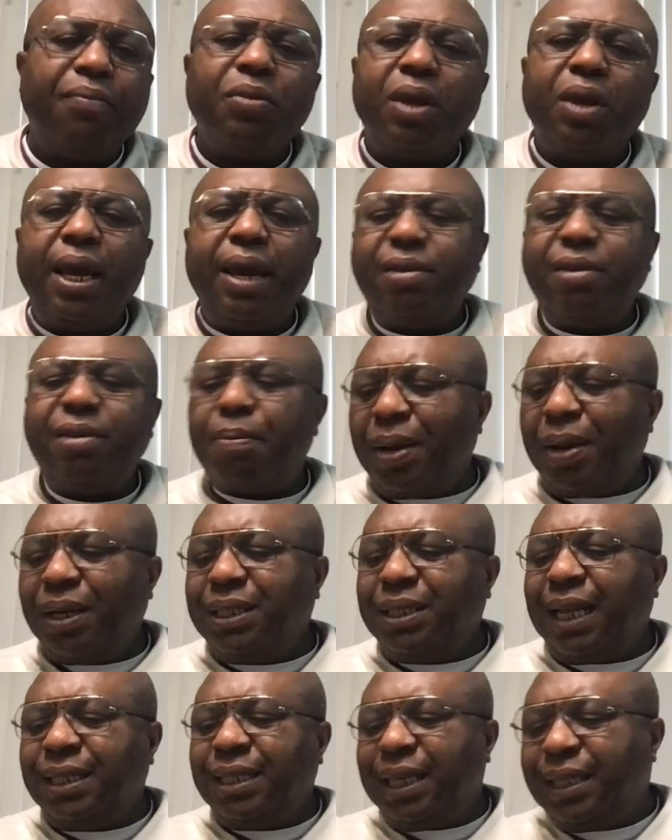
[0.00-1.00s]
If the
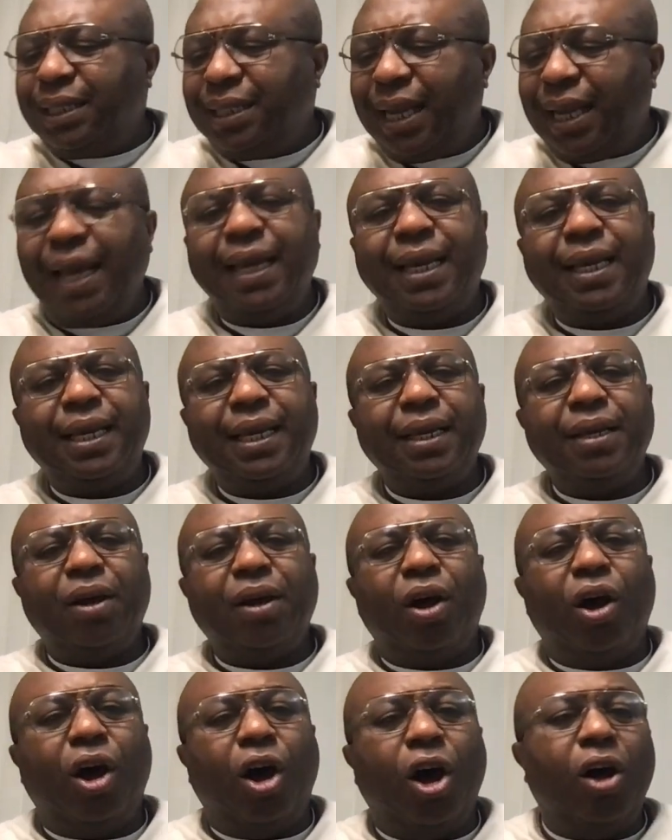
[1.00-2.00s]
presidency think
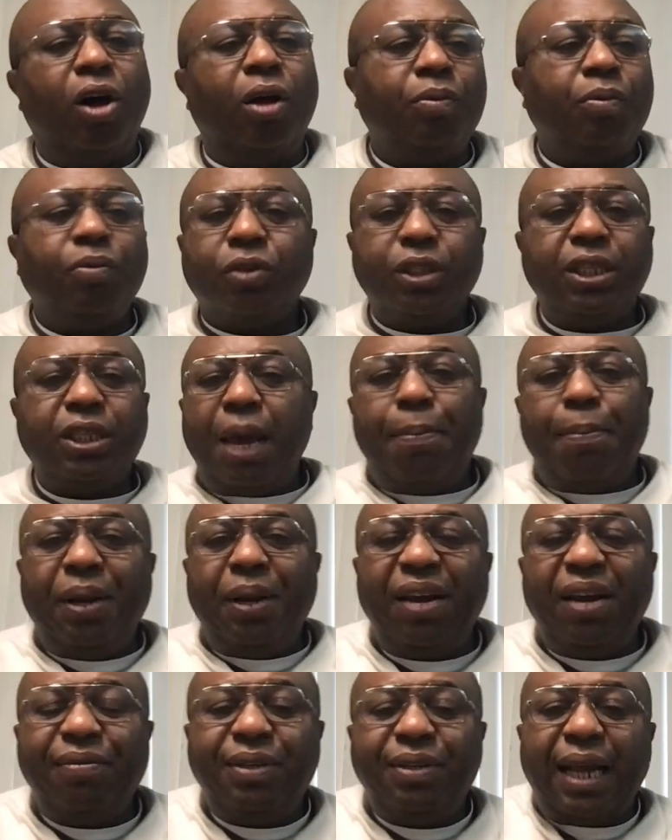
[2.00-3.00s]
or they
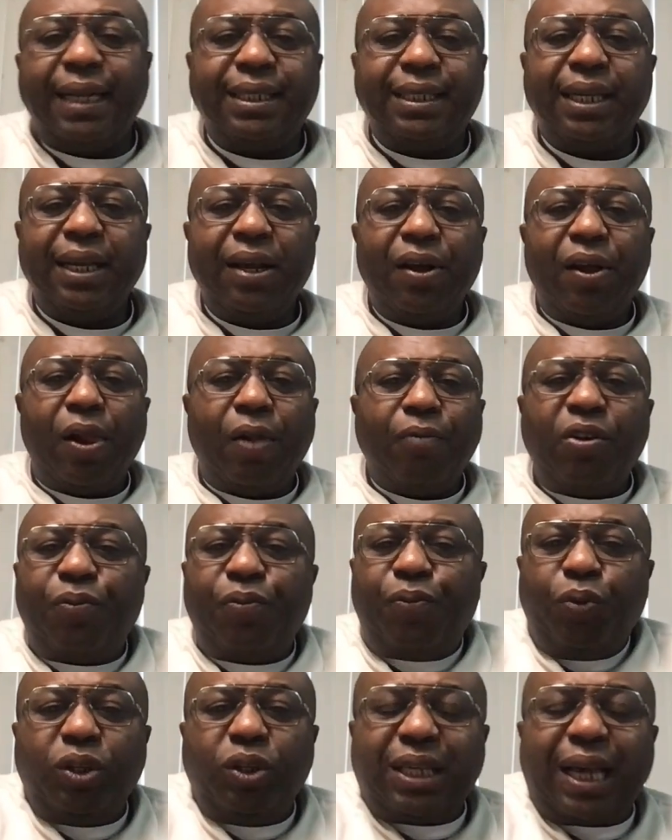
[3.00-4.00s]
believe that the
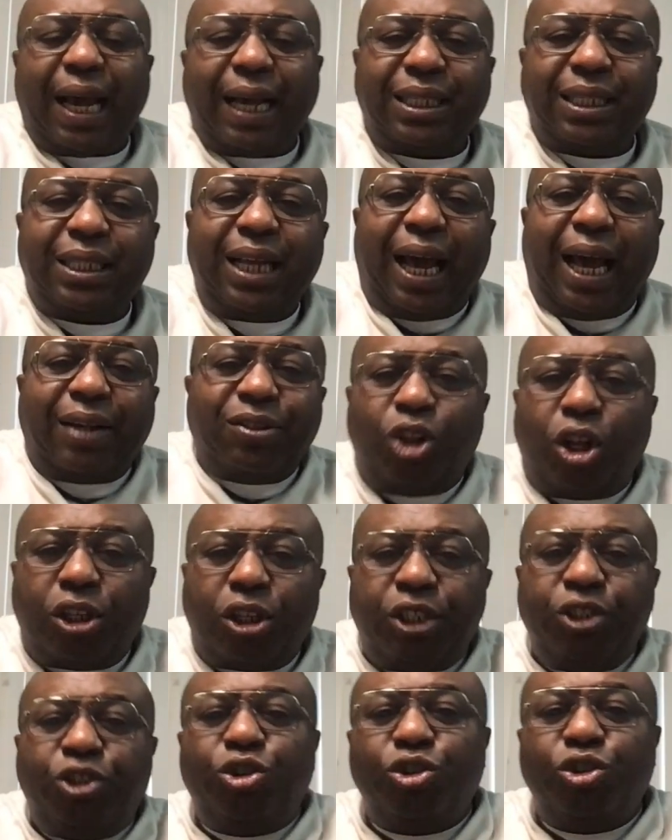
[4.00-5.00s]
food scarcity has
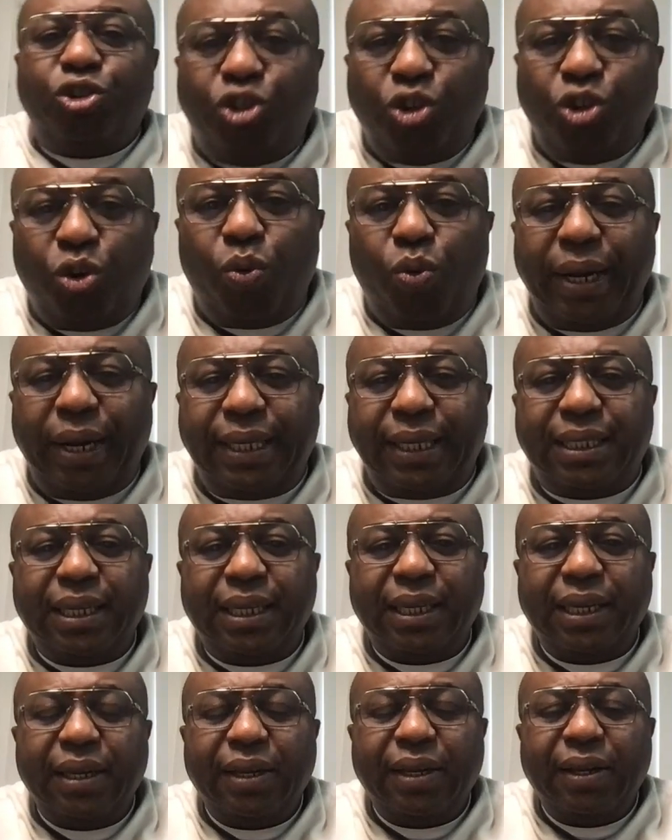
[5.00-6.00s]
nothing to do with
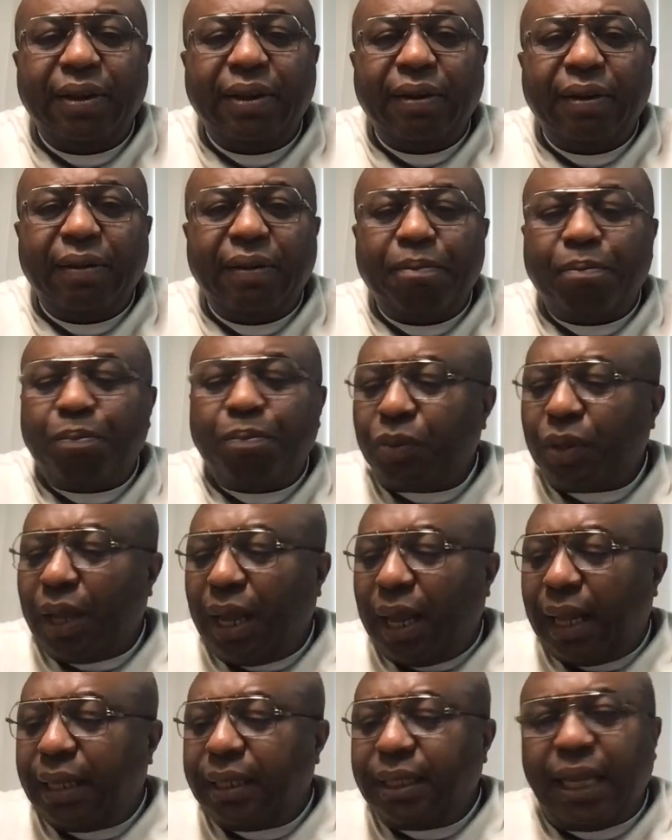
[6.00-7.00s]

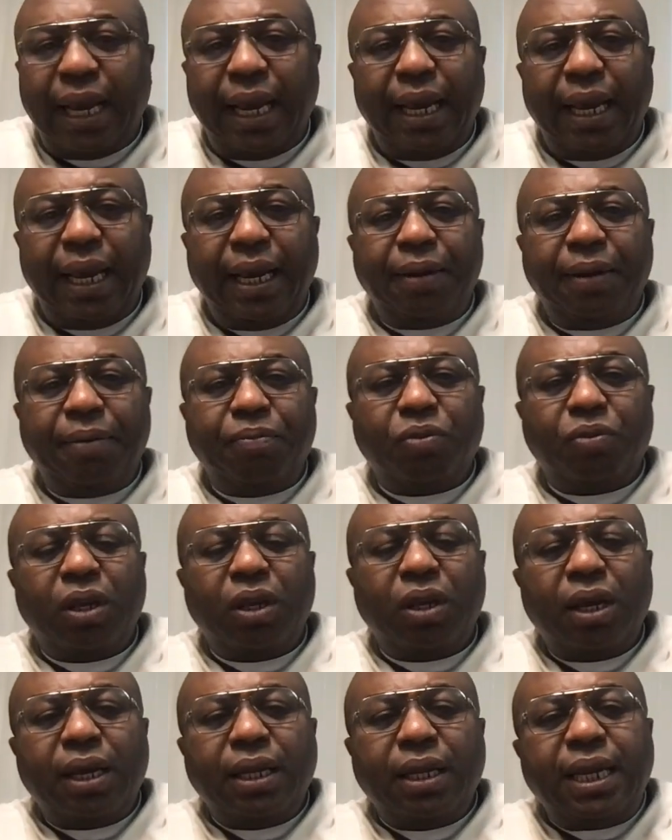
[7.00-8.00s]
the
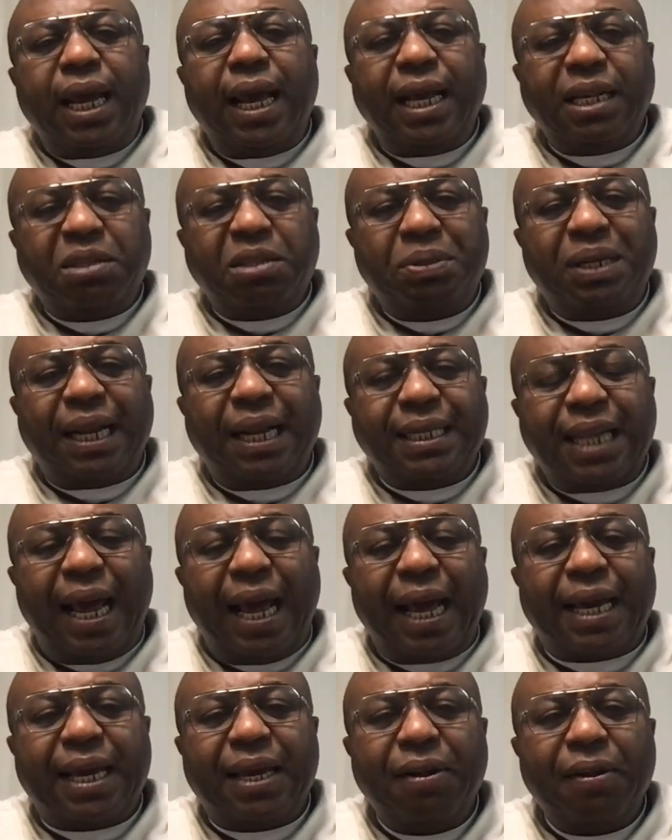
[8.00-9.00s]
herdsmen
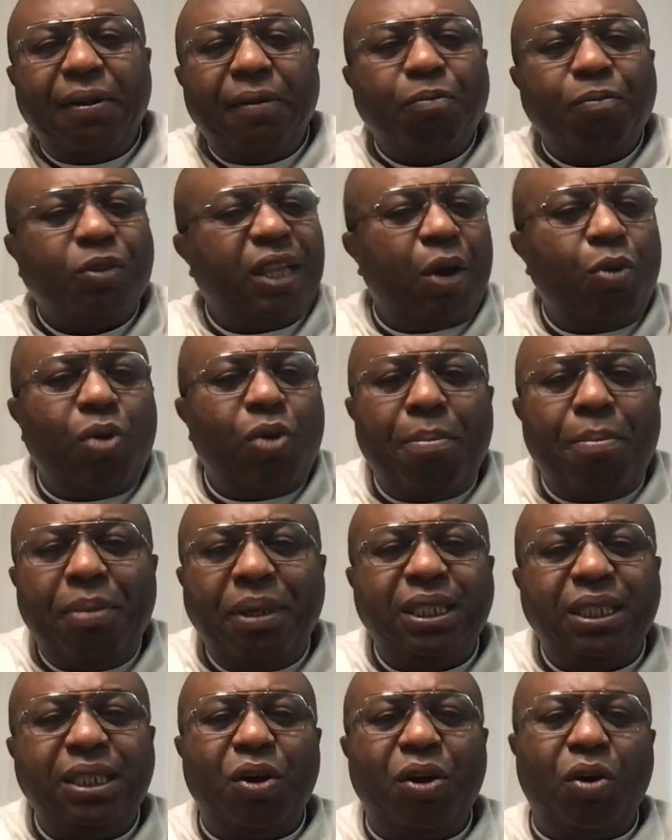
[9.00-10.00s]
attack, then we're missing
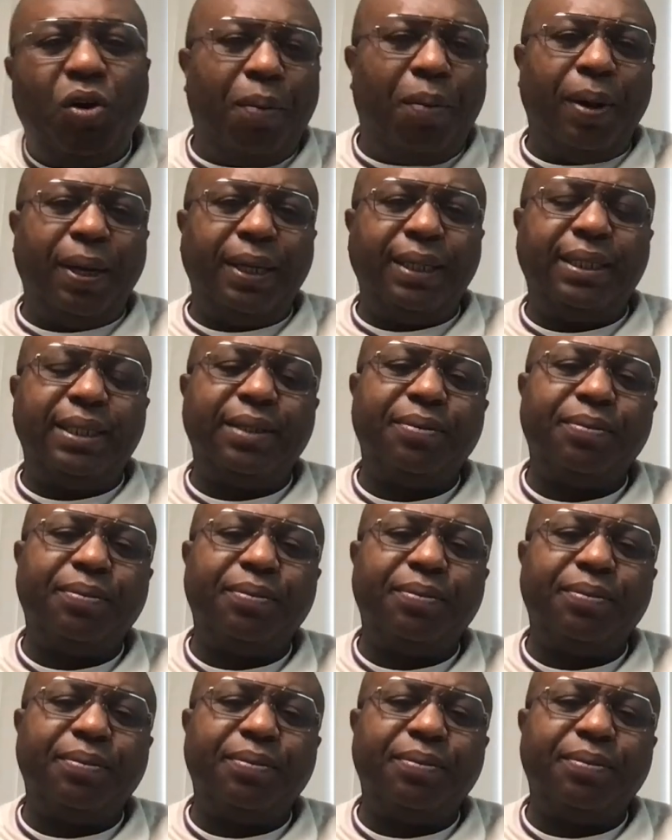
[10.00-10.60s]
the whole point.